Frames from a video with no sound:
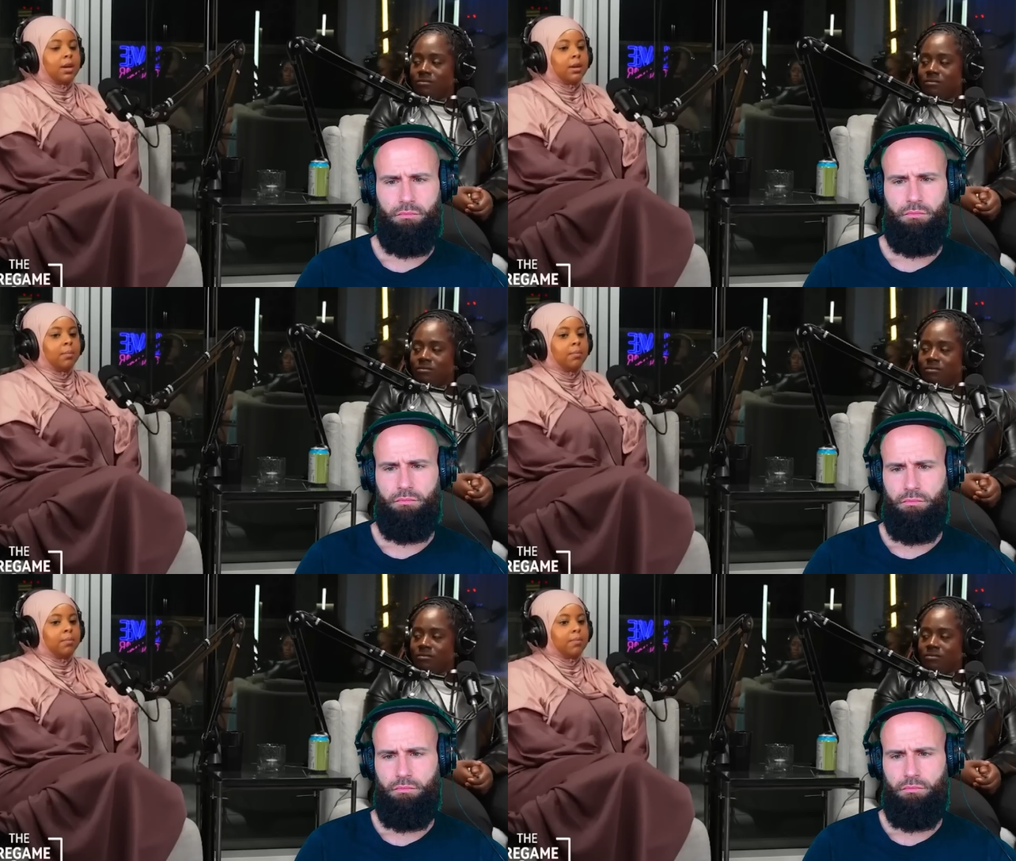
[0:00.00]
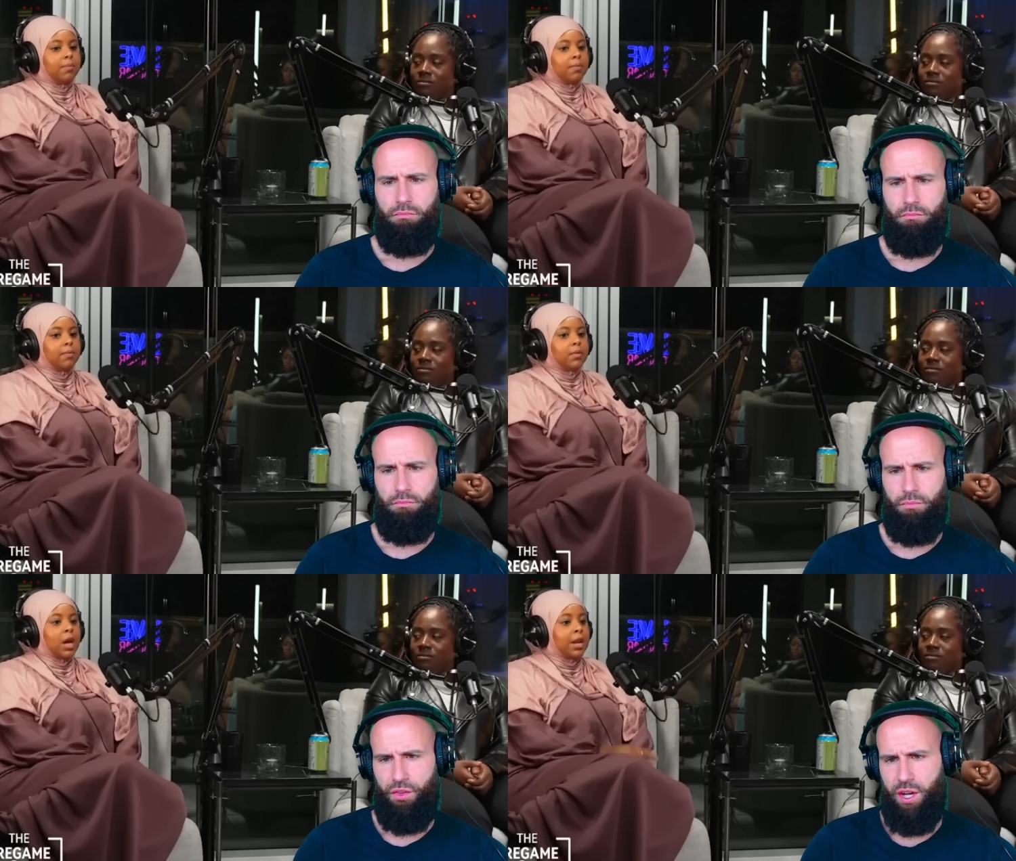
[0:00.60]
Speaker 1: Um,
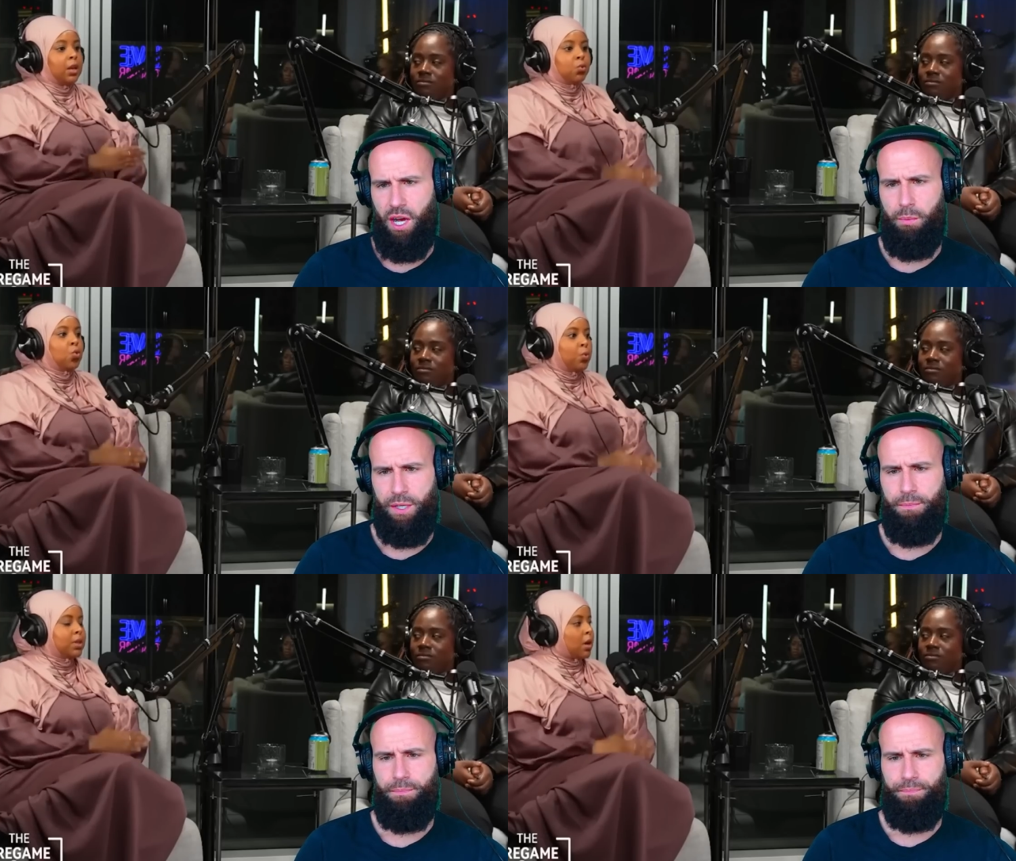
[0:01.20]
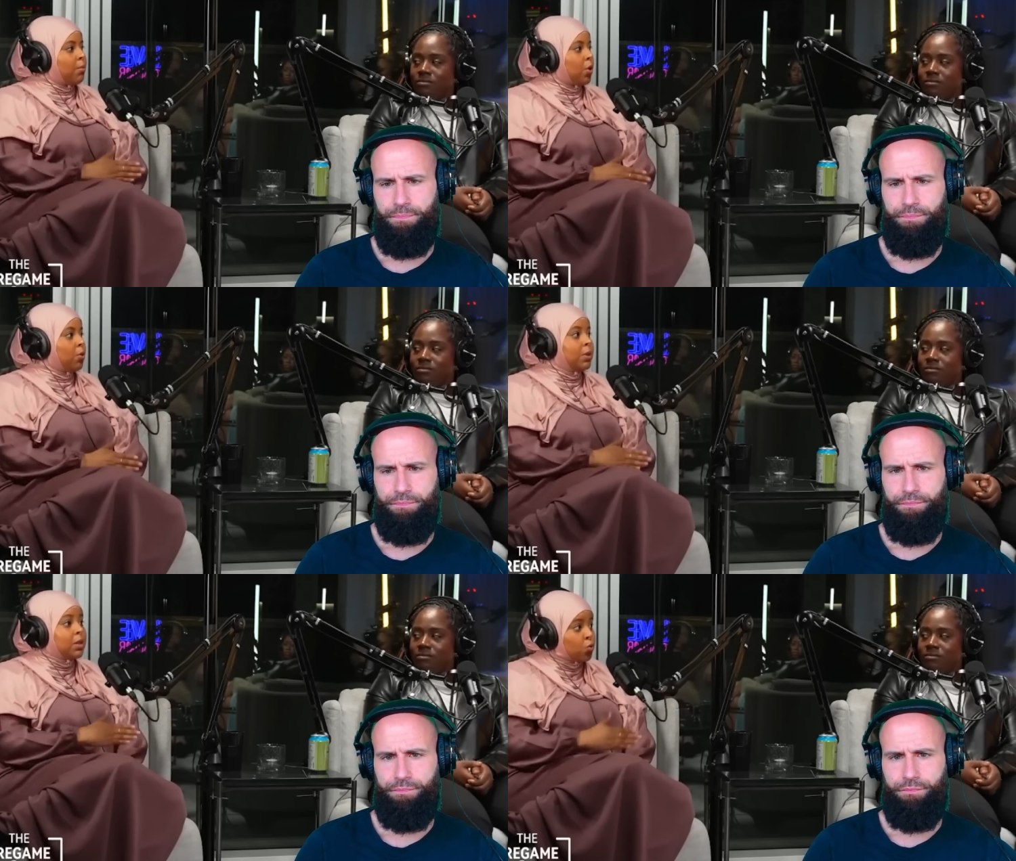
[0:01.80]
and he would always come
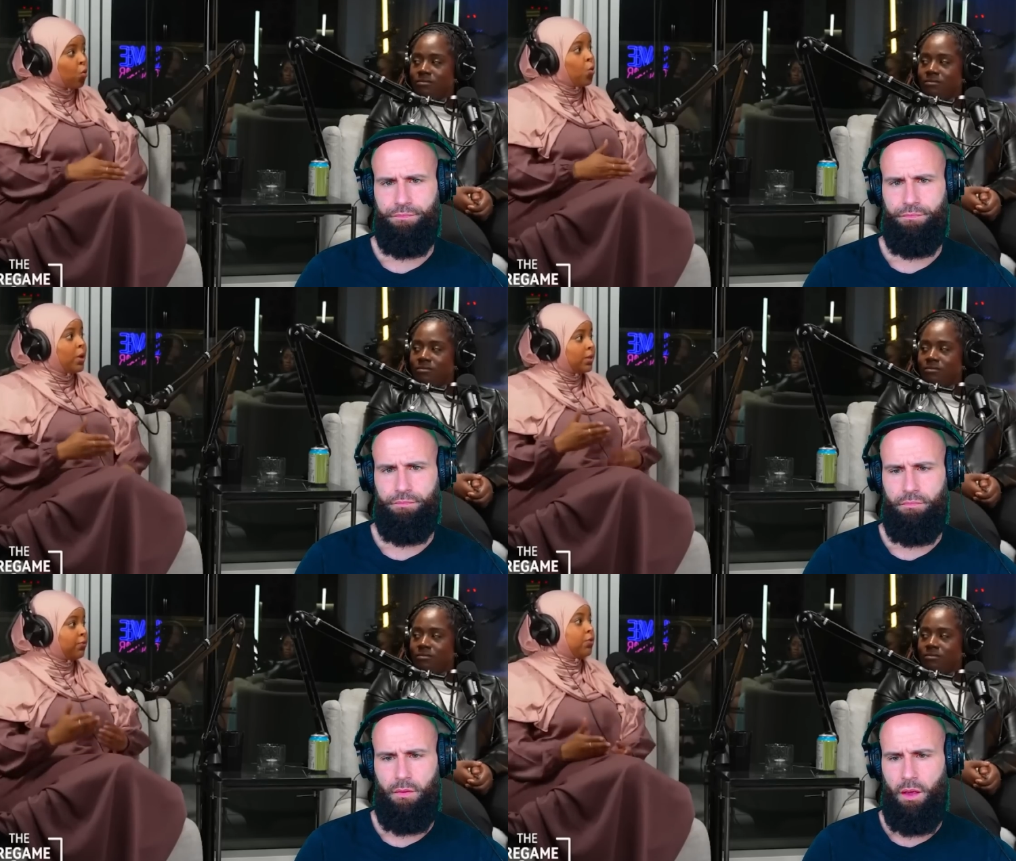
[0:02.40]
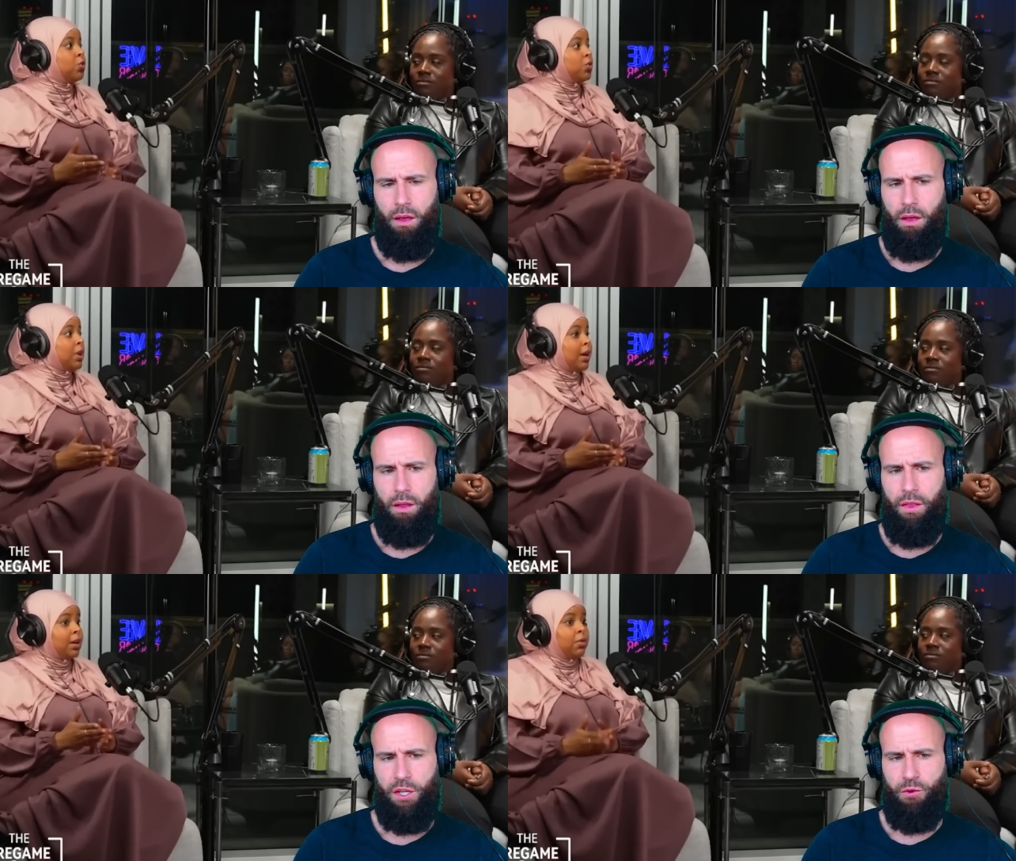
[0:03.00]
home and there's always food.
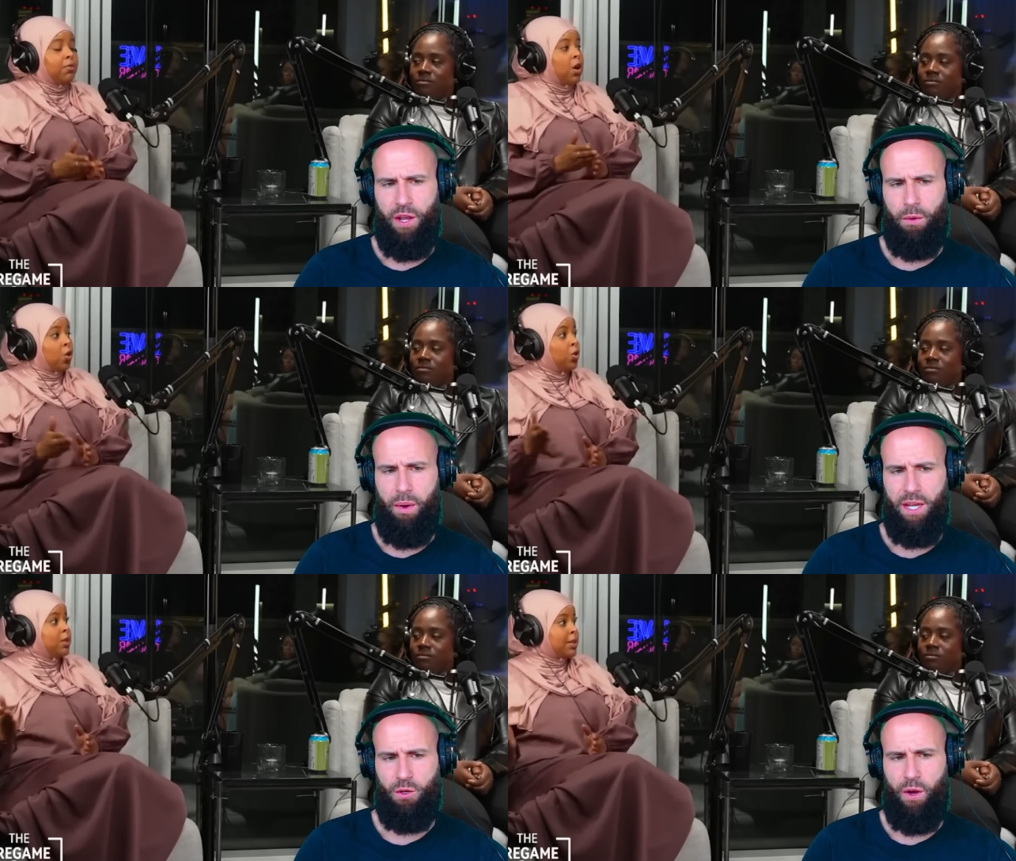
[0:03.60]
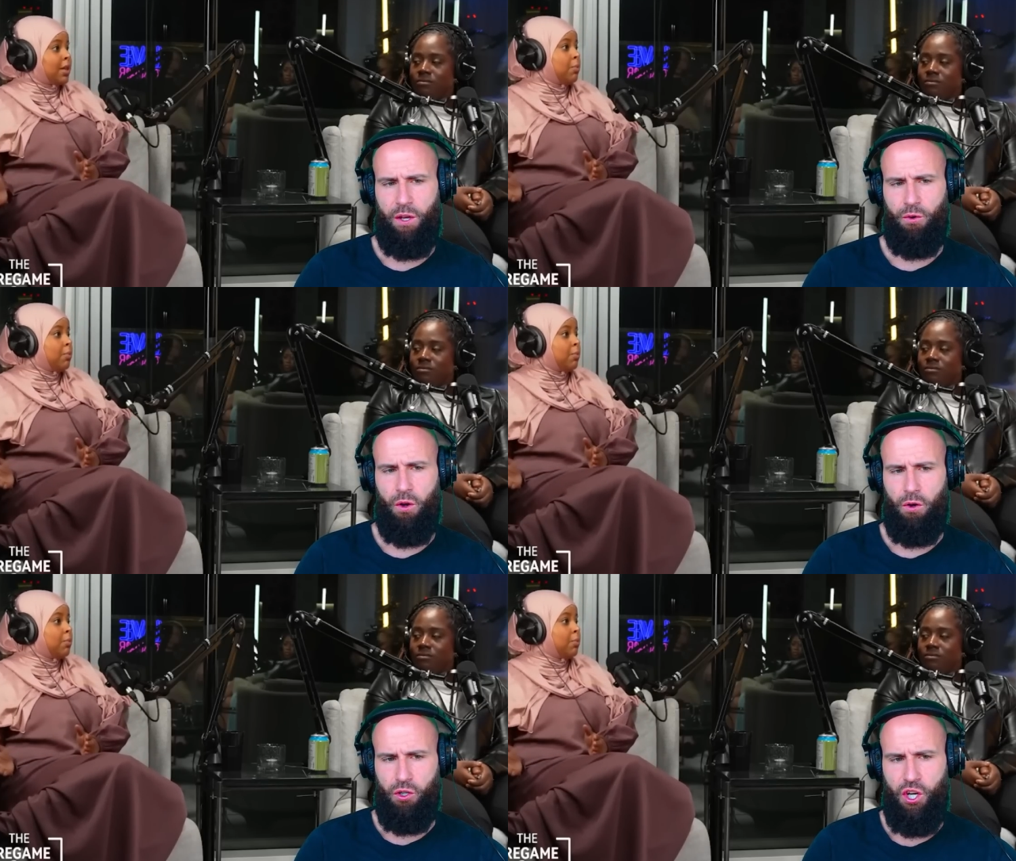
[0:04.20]
That's really the best way to, to
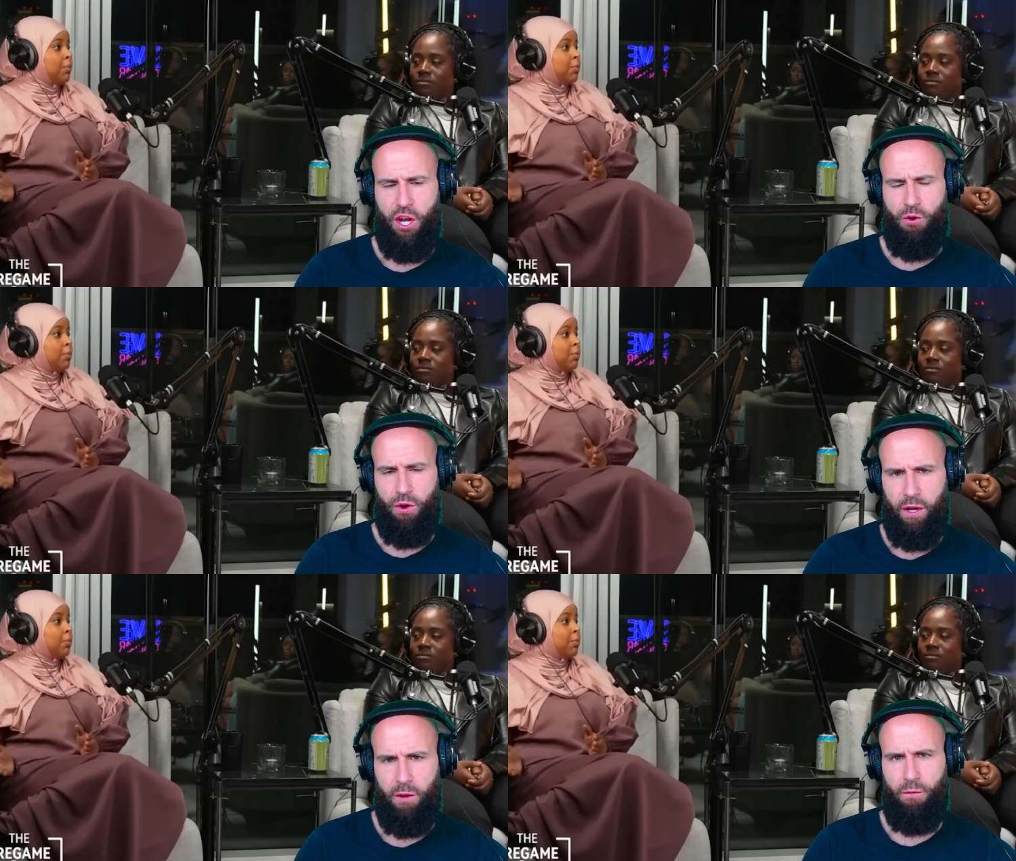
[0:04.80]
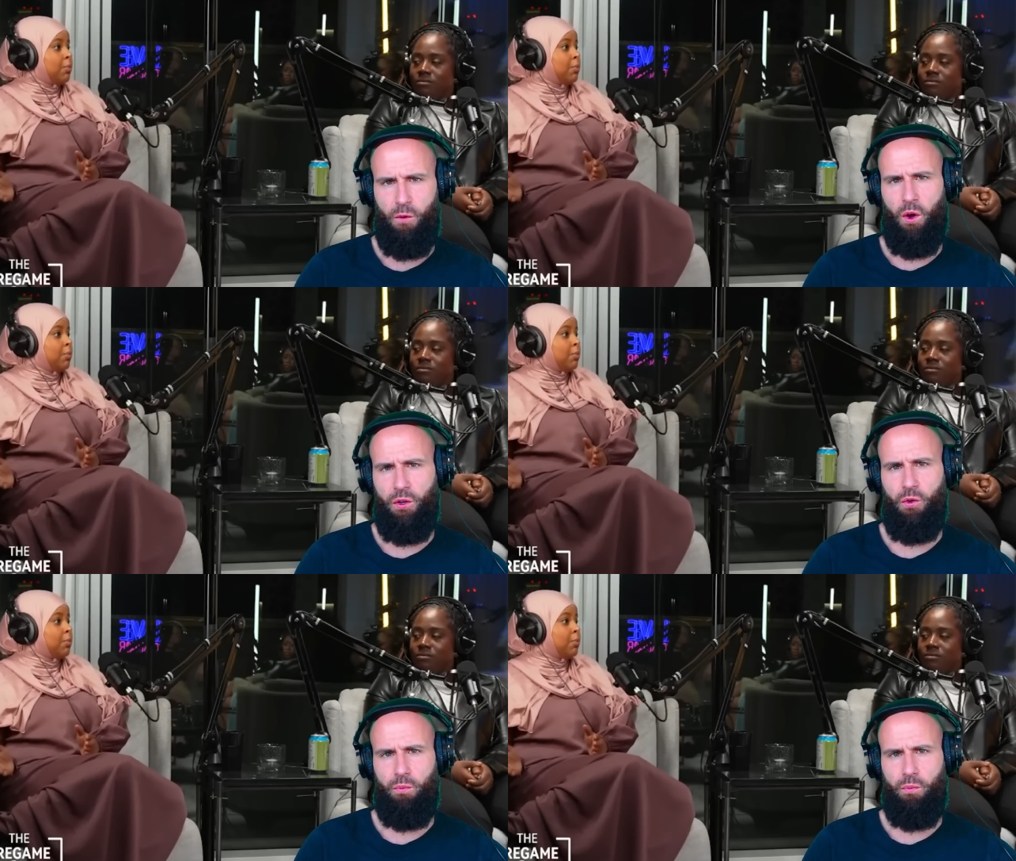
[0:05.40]
Speaker 2: go. Genuinely, if you want to